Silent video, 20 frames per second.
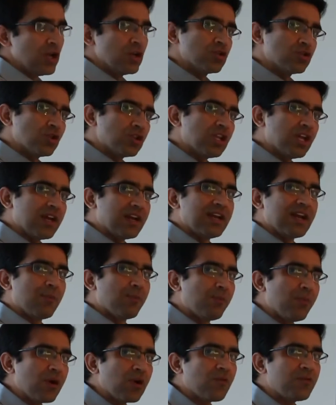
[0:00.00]
So the
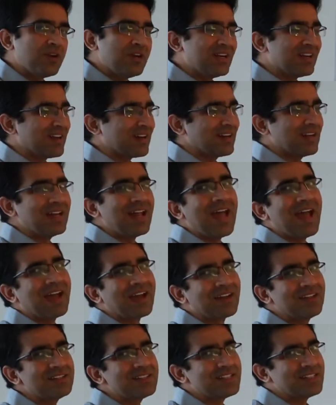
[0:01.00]
number of internal
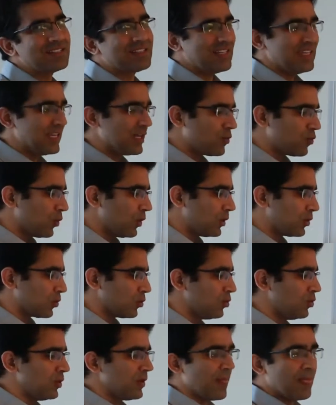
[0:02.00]
angles is equal
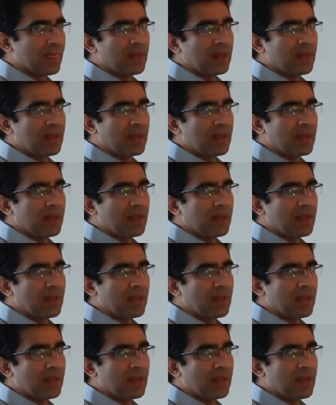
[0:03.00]
to